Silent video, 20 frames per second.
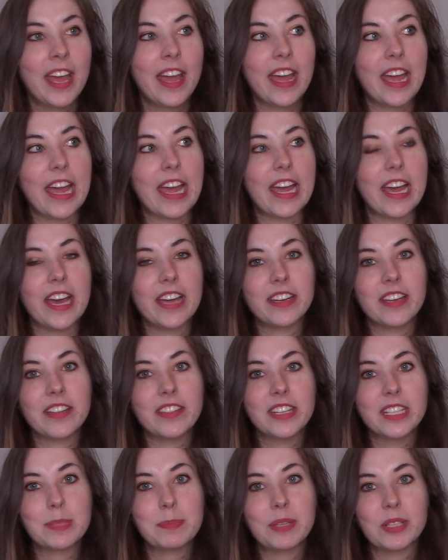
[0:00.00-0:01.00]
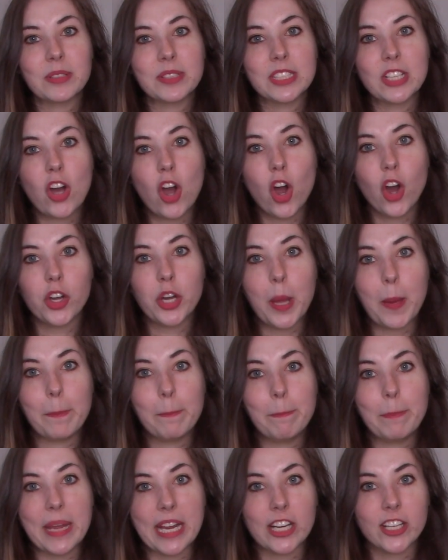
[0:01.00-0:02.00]
And this book was called
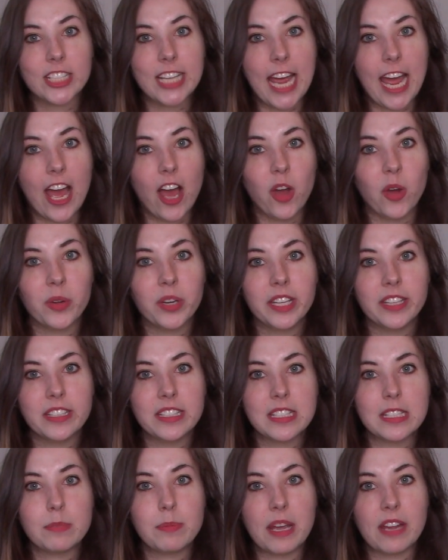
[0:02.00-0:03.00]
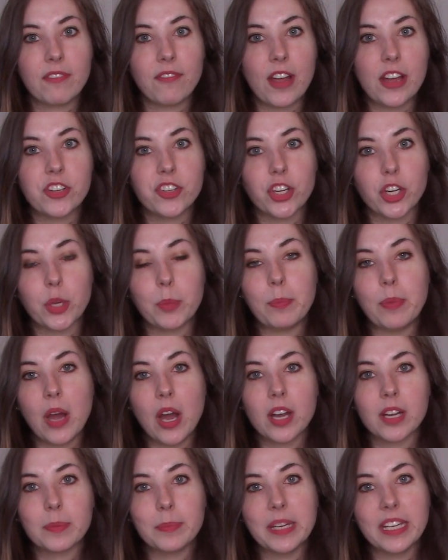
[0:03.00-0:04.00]
Beartown. This is by Fredrik
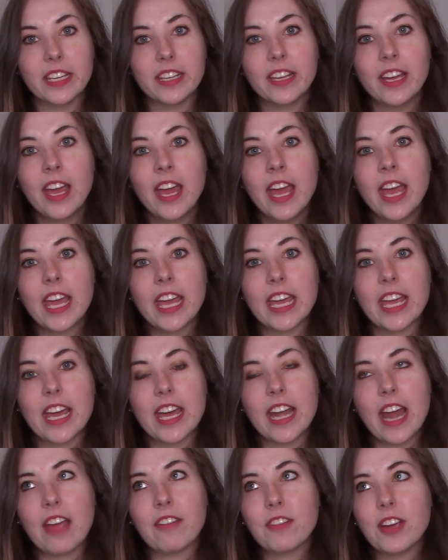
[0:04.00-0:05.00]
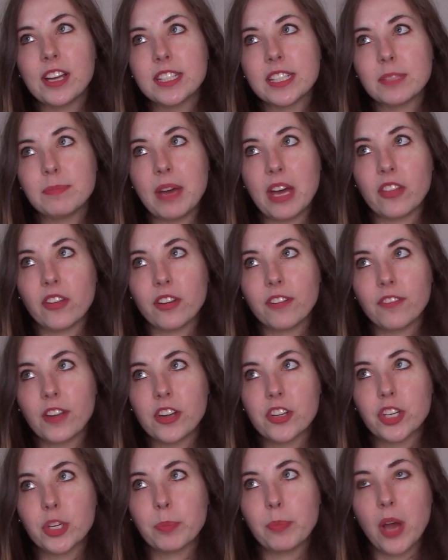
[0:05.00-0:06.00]
Backman, and I've read some other
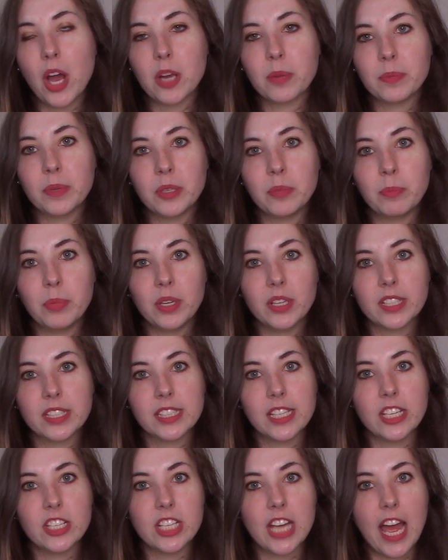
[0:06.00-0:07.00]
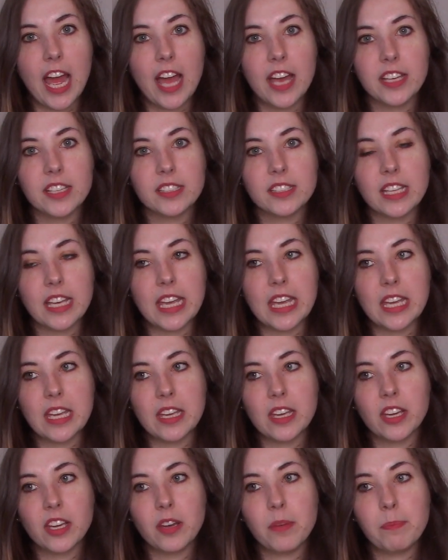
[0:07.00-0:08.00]
Fredrik Backman books such as
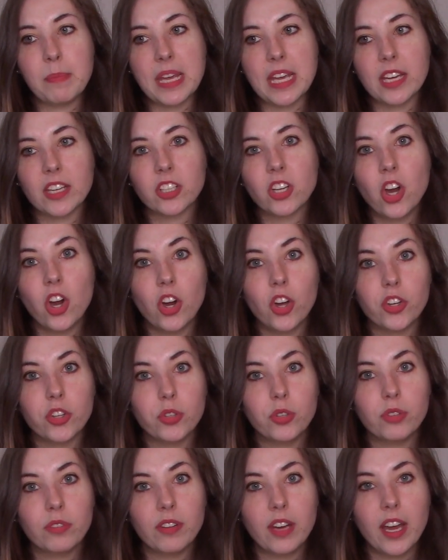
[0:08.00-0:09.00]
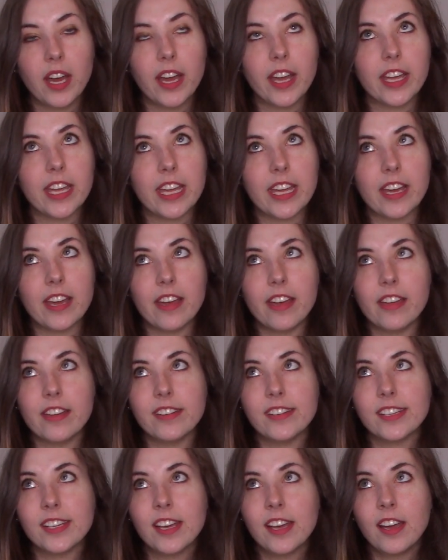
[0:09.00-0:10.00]
A Man Called Uva
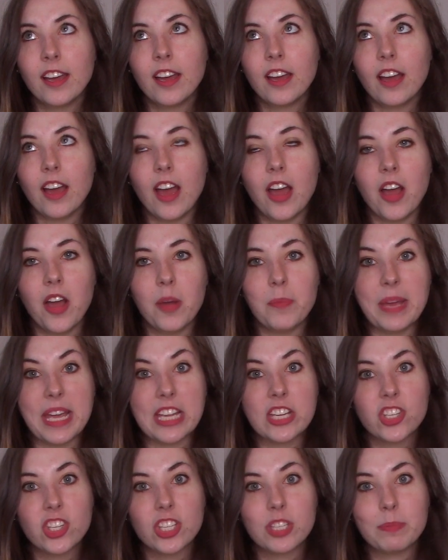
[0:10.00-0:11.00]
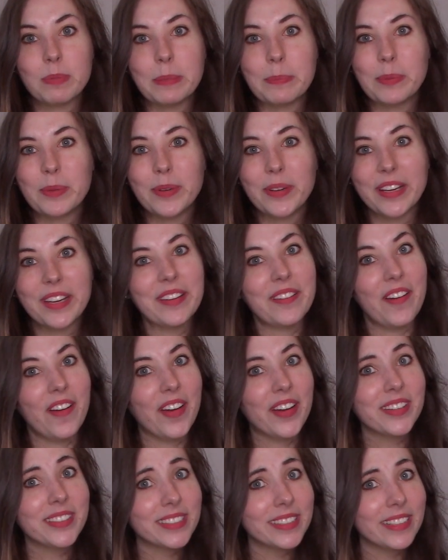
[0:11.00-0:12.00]
and Anxious People, and
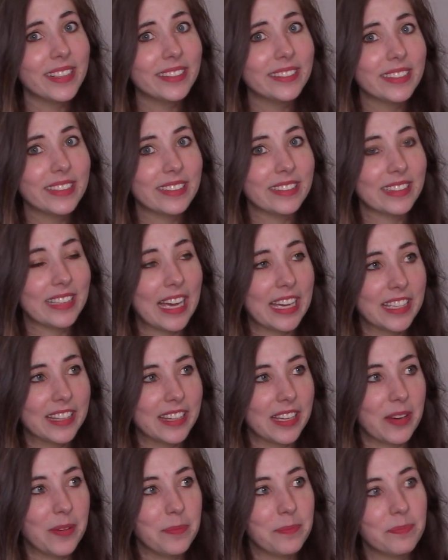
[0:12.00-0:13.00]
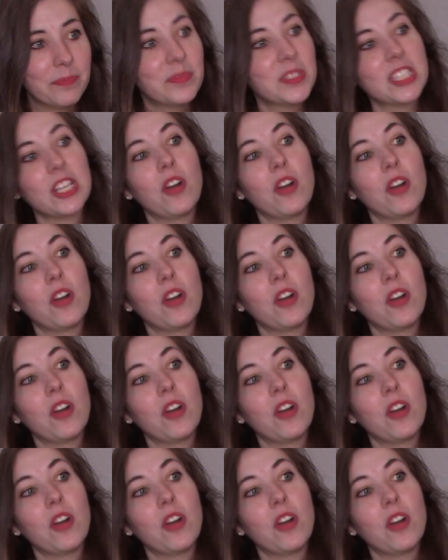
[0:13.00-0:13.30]
honestly I didn't like them.